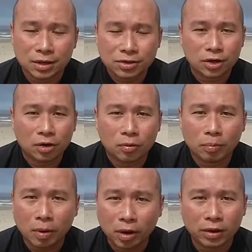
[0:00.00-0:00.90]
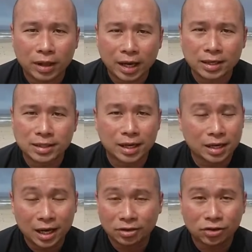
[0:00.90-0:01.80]
So part of that is
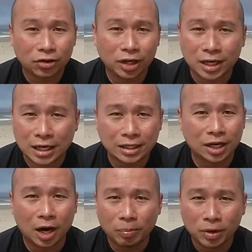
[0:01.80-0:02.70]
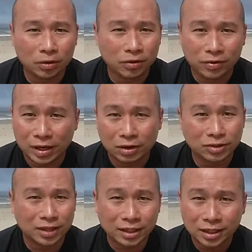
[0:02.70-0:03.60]
that, yes, you're going to need to upload the
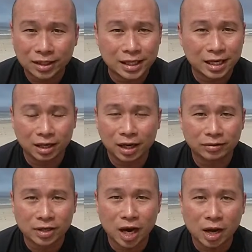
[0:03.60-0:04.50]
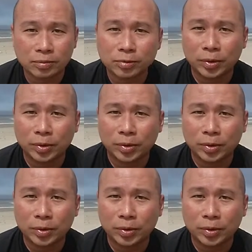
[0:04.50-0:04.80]
videos, and that's going to take a lot of time,